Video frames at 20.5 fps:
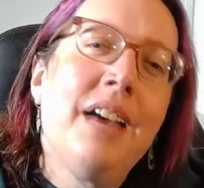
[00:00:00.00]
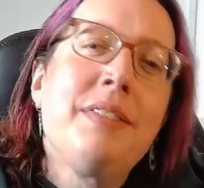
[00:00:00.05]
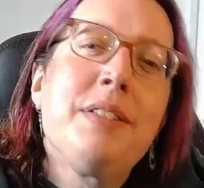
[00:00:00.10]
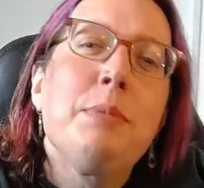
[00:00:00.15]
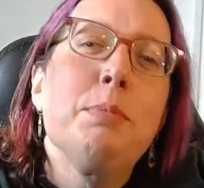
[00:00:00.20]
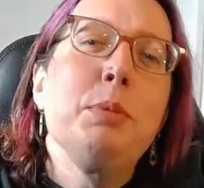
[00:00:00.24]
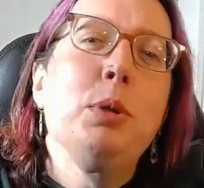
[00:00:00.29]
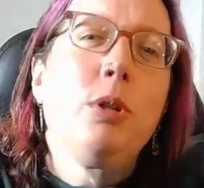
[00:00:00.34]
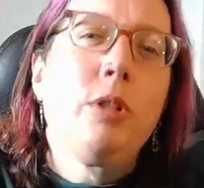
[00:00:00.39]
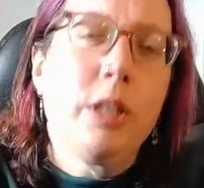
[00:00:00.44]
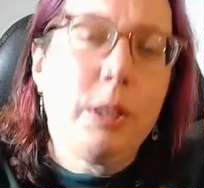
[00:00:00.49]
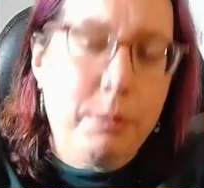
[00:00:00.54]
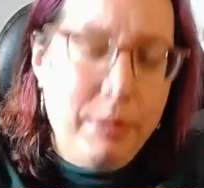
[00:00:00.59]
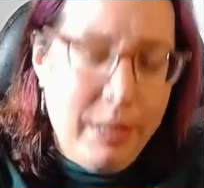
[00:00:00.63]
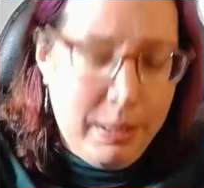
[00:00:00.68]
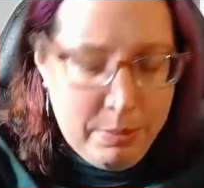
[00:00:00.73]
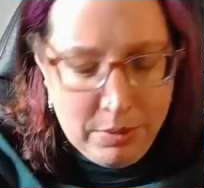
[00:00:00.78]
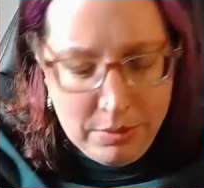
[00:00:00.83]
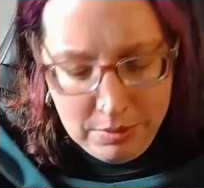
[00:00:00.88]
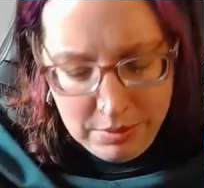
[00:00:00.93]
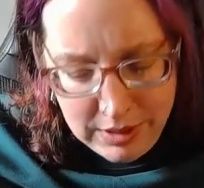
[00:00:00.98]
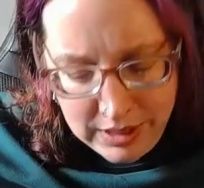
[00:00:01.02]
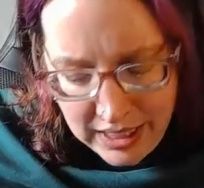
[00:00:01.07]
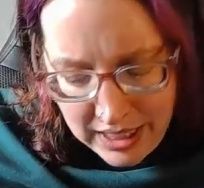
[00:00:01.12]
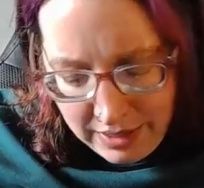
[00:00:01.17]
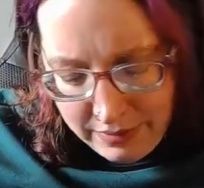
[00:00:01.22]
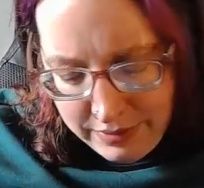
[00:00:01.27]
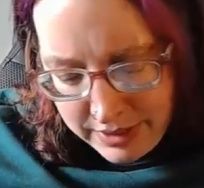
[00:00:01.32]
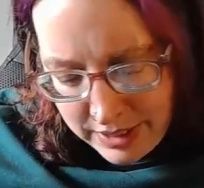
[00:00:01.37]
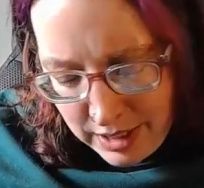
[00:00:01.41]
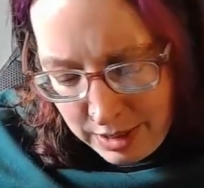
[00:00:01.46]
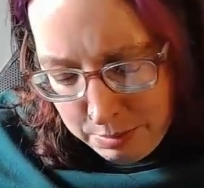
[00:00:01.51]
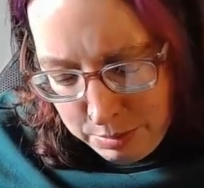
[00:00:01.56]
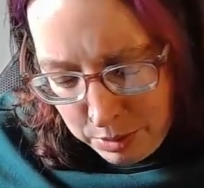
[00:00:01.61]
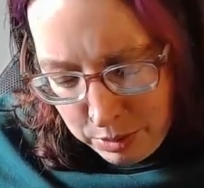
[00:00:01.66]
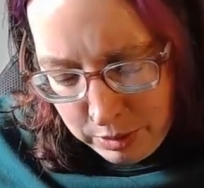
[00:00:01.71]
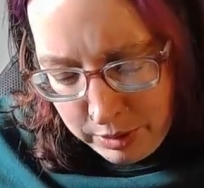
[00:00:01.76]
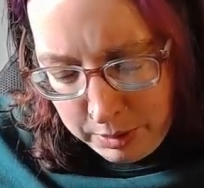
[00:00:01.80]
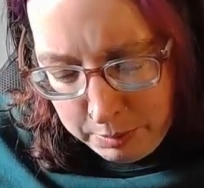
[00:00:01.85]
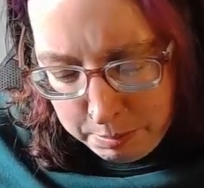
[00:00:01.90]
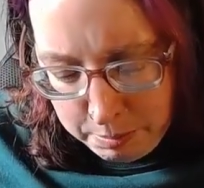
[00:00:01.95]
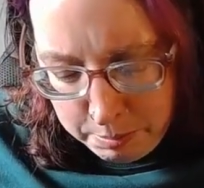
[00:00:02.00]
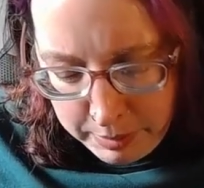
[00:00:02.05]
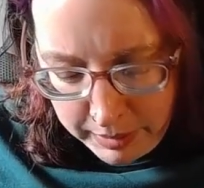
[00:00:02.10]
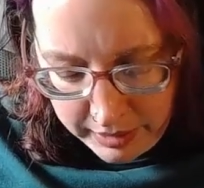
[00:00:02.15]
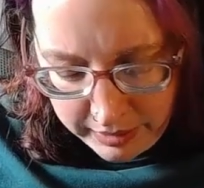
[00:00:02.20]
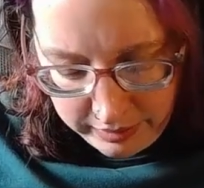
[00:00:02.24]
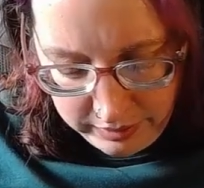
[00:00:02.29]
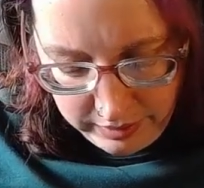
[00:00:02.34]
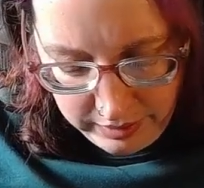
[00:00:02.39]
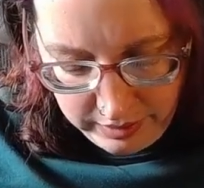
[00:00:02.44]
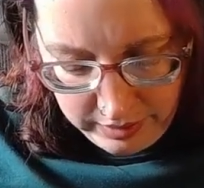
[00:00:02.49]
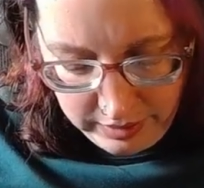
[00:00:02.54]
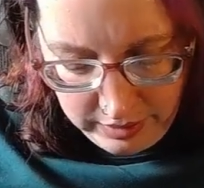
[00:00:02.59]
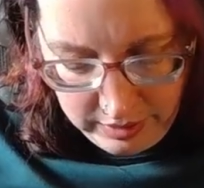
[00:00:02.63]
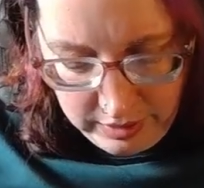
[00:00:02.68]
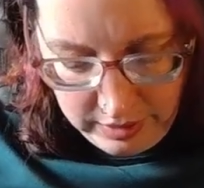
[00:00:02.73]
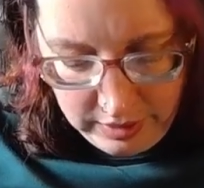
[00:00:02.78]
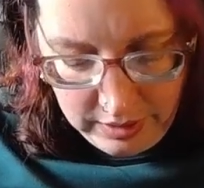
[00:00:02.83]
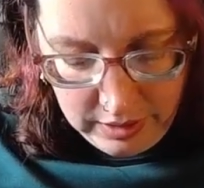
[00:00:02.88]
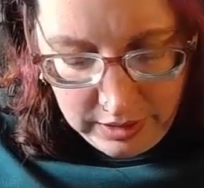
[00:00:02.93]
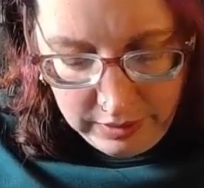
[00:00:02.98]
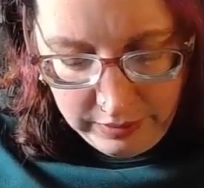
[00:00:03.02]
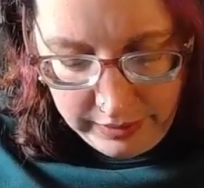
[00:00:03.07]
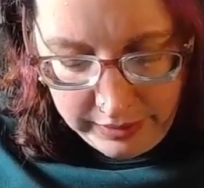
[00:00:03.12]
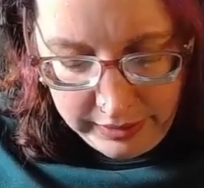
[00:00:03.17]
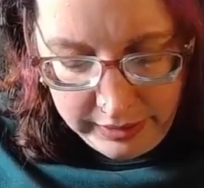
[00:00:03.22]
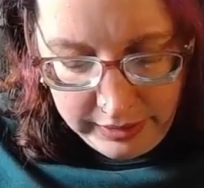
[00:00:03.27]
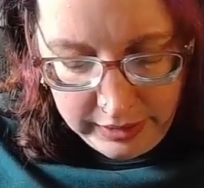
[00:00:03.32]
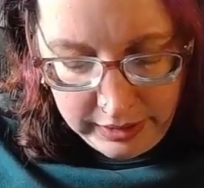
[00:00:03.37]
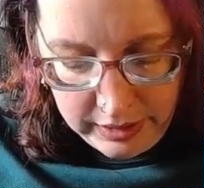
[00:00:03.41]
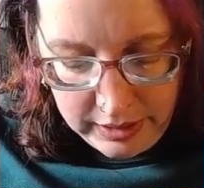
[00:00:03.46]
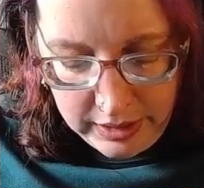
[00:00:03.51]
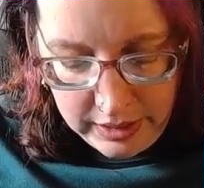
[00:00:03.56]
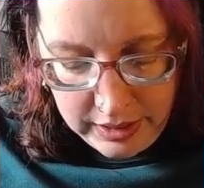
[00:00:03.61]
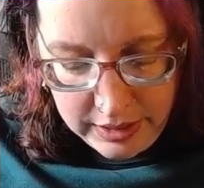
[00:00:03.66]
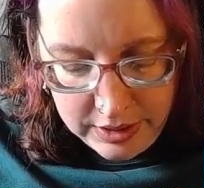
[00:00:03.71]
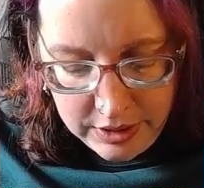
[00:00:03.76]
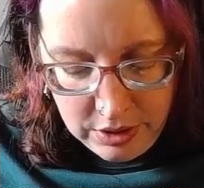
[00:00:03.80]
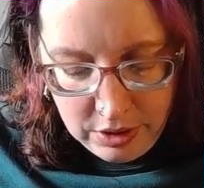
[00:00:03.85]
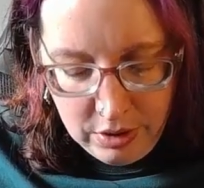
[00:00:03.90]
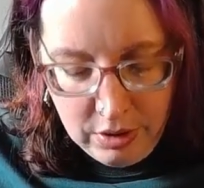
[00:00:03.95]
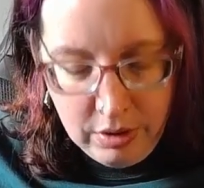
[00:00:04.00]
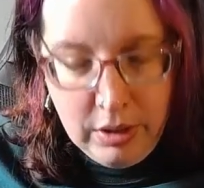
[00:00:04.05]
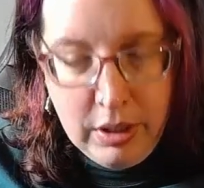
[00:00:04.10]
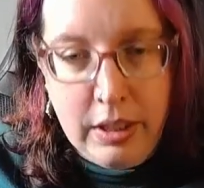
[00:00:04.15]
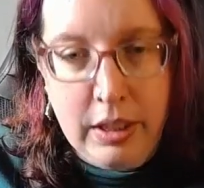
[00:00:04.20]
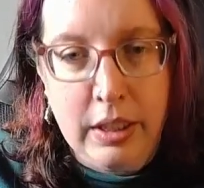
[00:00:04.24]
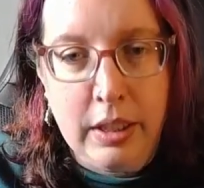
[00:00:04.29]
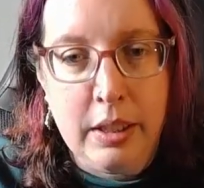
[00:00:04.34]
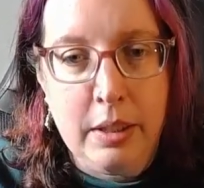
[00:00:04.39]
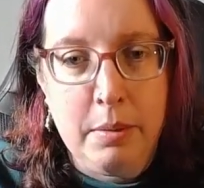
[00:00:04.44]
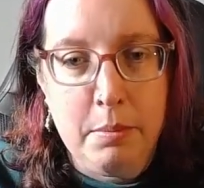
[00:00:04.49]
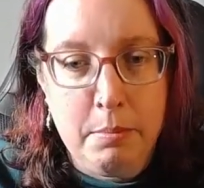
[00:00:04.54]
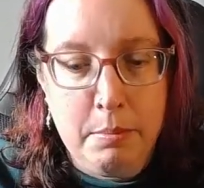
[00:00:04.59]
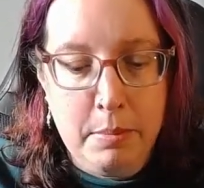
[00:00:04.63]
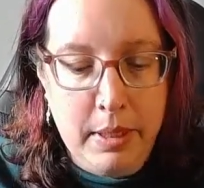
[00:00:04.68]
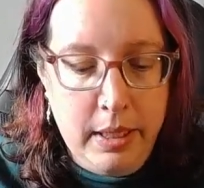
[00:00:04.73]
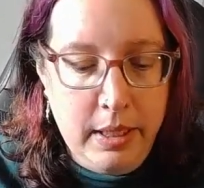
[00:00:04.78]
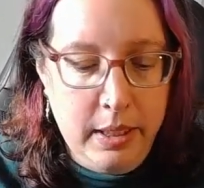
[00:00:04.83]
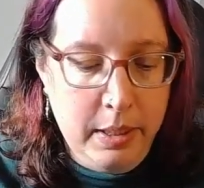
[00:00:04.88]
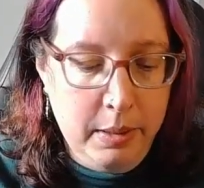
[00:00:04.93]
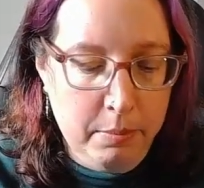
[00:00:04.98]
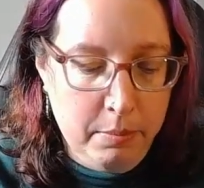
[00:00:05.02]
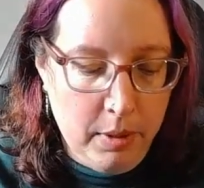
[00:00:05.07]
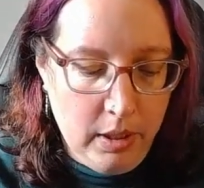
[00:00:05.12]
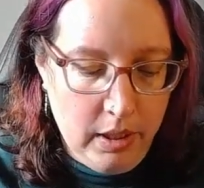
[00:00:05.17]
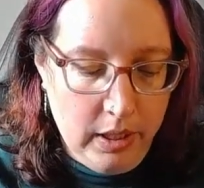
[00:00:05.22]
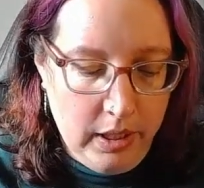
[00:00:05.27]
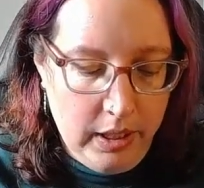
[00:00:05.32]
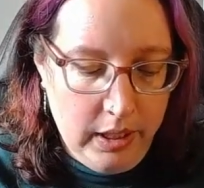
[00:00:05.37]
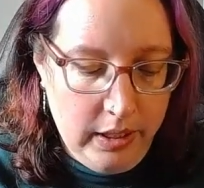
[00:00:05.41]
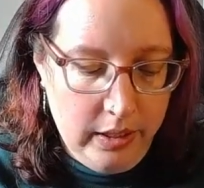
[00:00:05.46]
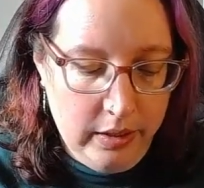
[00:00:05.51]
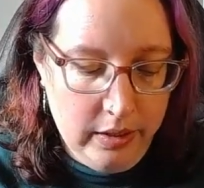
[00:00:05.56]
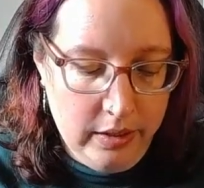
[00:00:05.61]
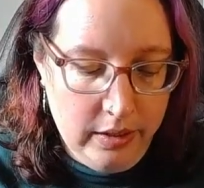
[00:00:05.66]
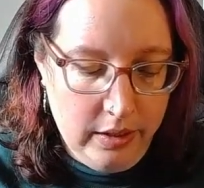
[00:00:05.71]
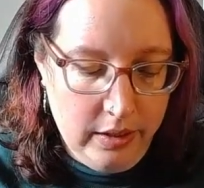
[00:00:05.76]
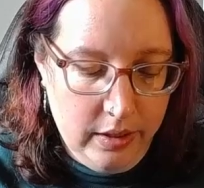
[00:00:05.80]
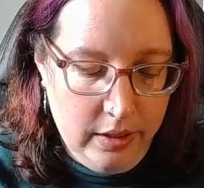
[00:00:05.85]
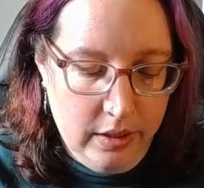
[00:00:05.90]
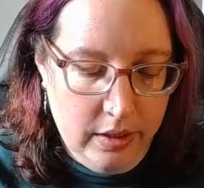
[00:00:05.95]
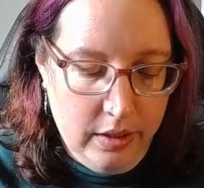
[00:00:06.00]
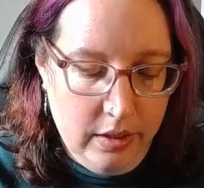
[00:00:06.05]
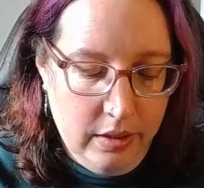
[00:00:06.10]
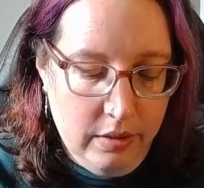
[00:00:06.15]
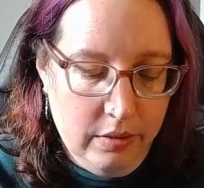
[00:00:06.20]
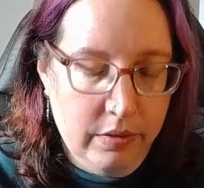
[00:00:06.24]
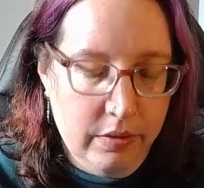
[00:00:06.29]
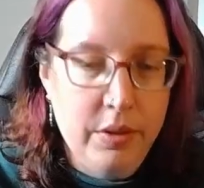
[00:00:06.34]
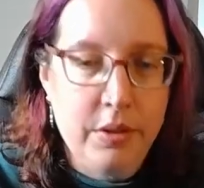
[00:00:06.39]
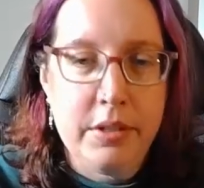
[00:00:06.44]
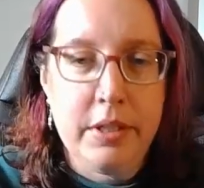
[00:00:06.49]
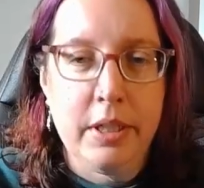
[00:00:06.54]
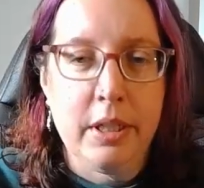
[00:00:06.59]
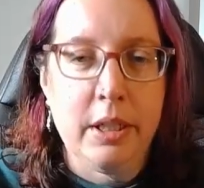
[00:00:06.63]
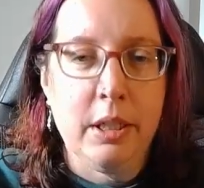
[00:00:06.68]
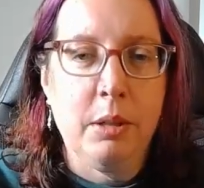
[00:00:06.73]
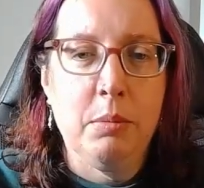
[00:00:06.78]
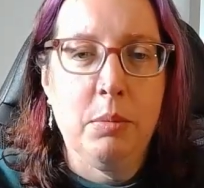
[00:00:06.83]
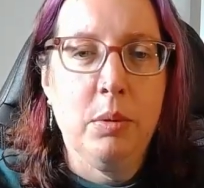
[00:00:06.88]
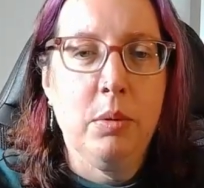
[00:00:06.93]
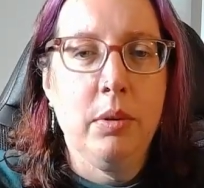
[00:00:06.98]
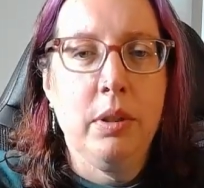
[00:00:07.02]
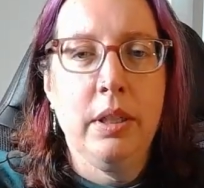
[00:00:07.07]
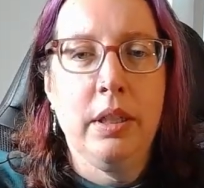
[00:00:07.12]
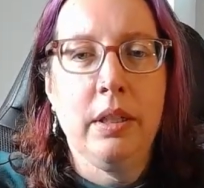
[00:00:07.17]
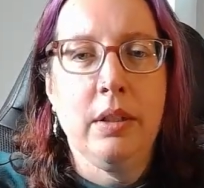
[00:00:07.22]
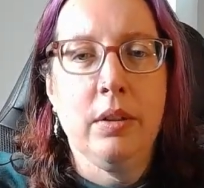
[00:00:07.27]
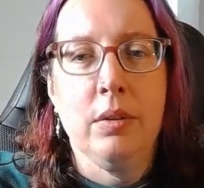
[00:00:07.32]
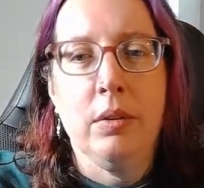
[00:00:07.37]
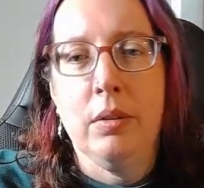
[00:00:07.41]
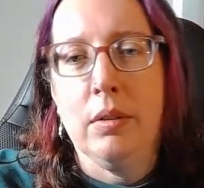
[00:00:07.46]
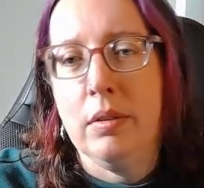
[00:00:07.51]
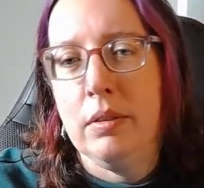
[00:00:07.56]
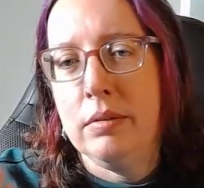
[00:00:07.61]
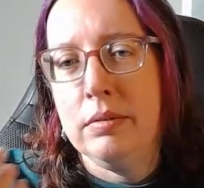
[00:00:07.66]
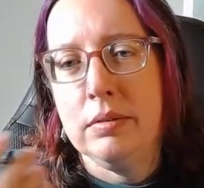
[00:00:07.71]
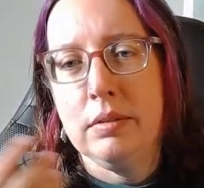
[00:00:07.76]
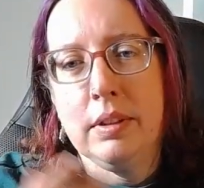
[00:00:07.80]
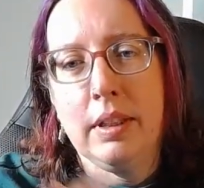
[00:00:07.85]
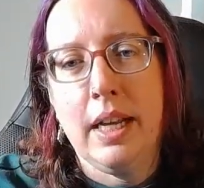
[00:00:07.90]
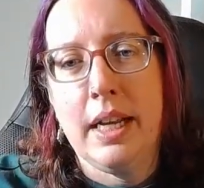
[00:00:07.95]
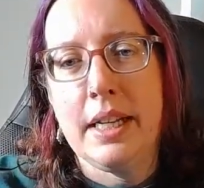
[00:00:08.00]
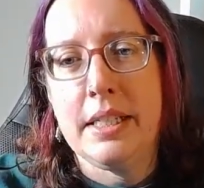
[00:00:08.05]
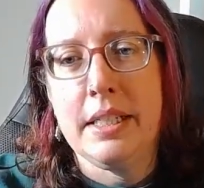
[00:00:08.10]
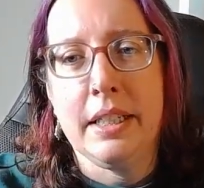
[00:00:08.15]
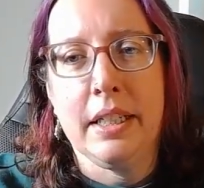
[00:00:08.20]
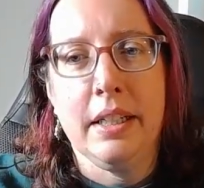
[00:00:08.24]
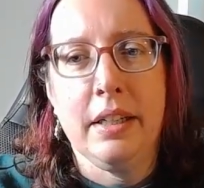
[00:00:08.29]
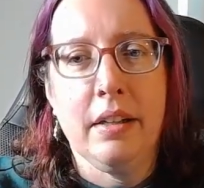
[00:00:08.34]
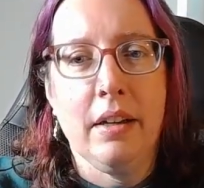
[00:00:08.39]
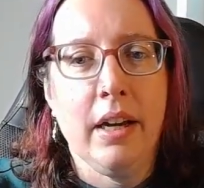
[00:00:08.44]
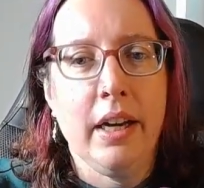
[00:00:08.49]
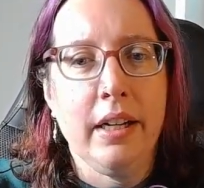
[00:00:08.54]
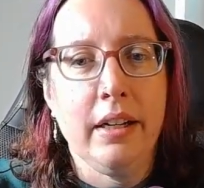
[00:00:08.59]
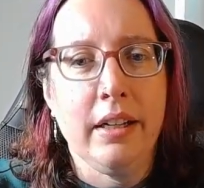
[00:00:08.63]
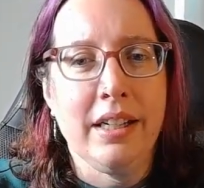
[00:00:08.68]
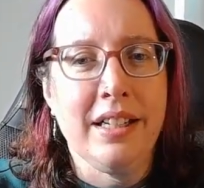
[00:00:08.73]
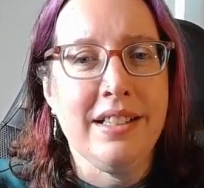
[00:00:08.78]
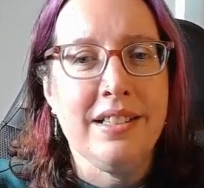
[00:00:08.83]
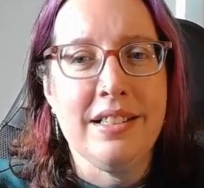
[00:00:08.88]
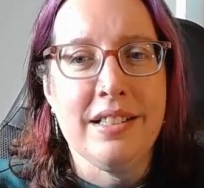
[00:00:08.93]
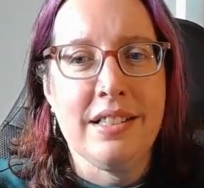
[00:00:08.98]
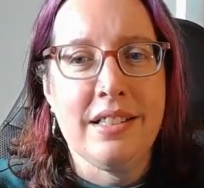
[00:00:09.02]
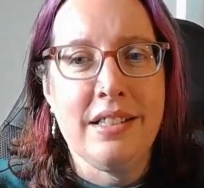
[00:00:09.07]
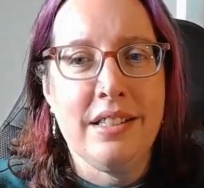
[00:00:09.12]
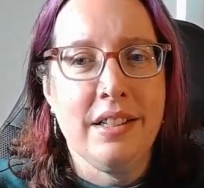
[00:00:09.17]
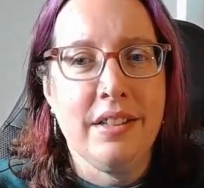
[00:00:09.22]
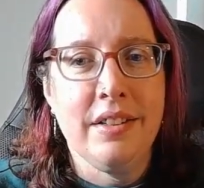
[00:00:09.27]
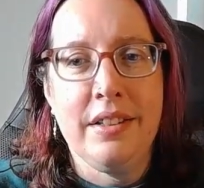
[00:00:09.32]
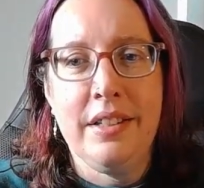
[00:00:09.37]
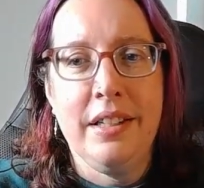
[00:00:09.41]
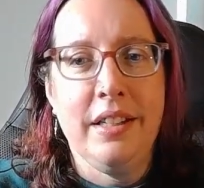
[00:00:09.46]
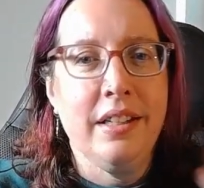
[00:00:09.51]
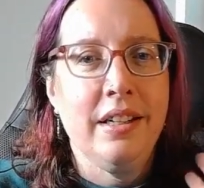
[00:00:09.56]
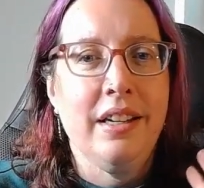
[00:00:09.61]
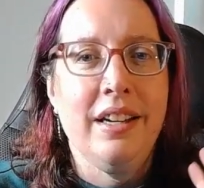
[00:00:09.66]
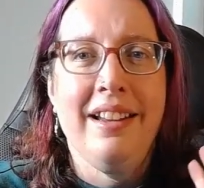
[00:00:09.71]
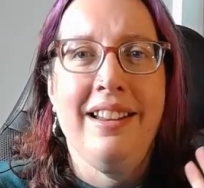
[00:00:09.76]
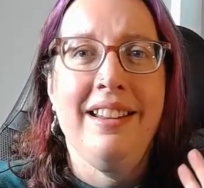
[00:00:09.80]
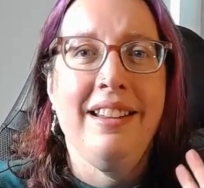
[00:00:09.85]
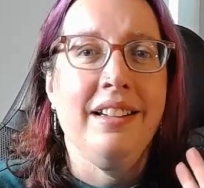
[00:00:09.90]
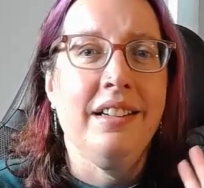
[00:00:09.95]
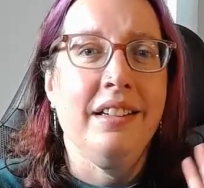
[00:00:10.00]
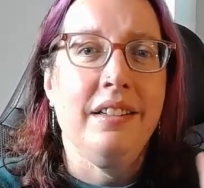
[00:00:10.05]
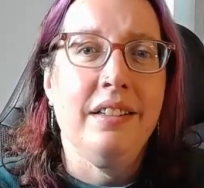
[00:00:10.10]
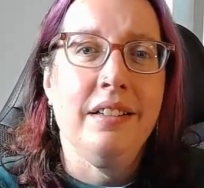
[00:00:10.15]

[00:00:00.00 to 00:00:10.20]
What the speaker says: are boring, people. Scarves are boring. But if I can get it cast on and it can be my first thing in the morning or last thing at night, and I can just sit there and